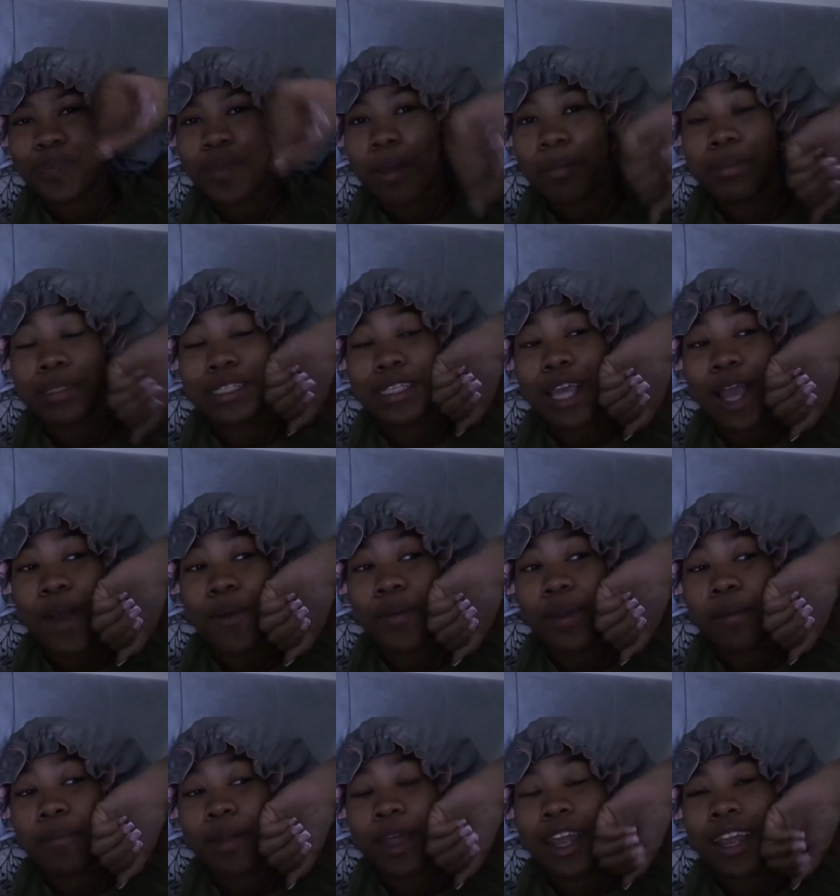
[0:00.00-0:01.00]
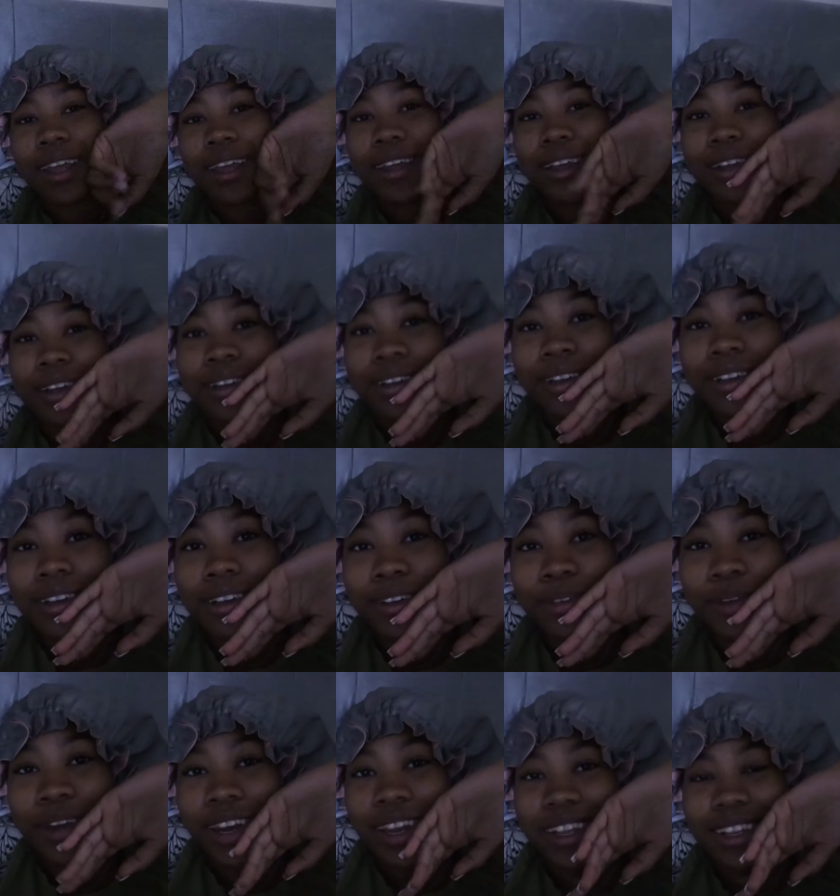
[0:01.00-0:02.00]
I'm gonna see how I'm like
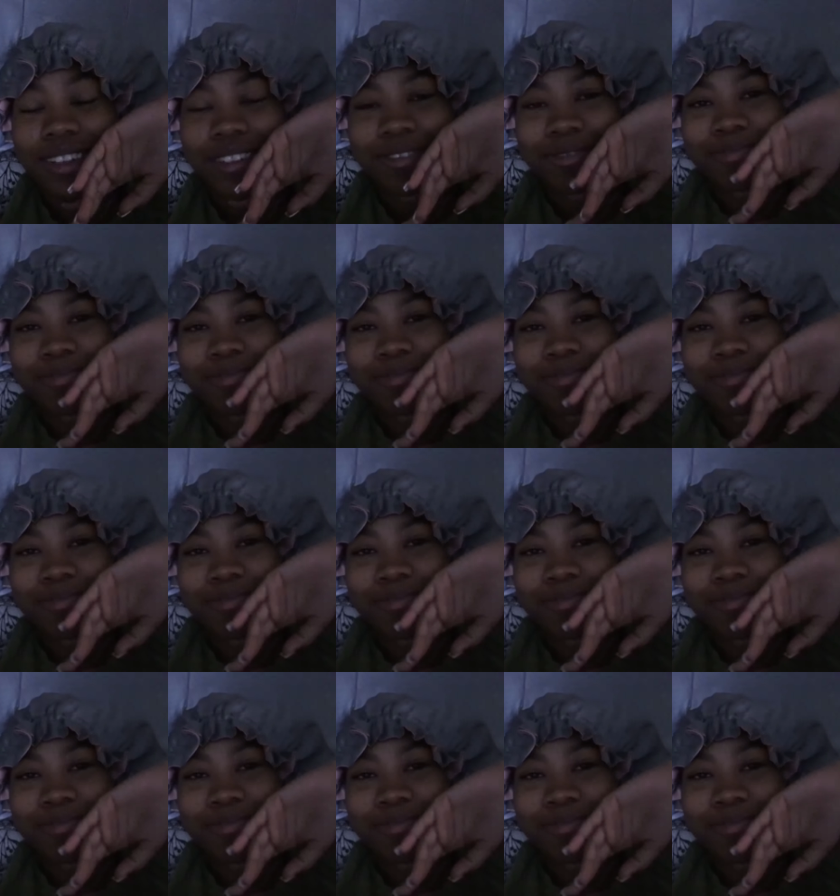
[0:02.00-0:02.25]
ready.